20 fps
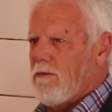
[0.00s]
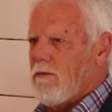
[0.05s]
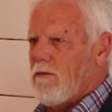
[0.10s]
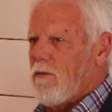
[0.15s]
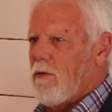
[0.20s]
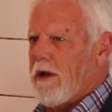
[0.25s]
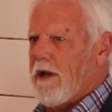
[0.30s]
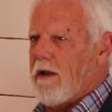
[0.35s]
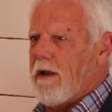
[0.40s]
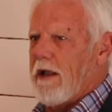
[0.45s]

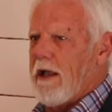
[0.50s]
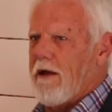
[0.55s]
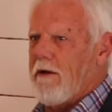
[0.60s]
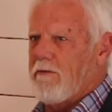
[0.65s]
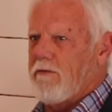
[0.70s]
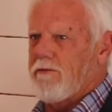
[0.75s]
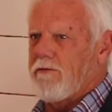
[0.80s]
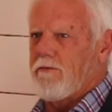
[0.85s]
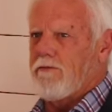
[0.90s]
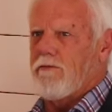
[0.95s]
Would it
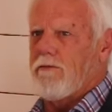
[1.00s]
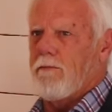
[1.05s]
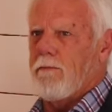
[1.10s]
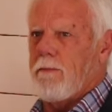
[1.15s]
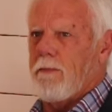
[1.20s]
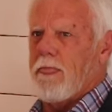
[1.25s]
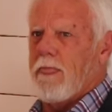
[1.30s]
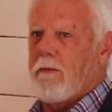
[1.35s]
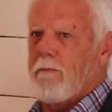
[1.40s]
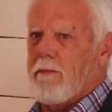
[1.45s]
have
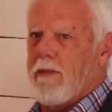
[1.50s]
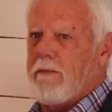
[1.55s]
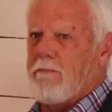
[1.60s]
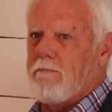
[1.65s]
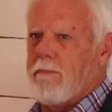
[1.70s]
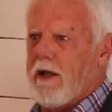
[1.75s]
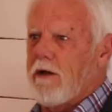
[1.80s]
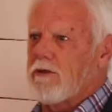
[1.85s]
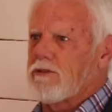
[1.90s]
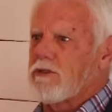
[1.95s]

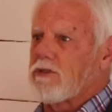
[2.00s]
been better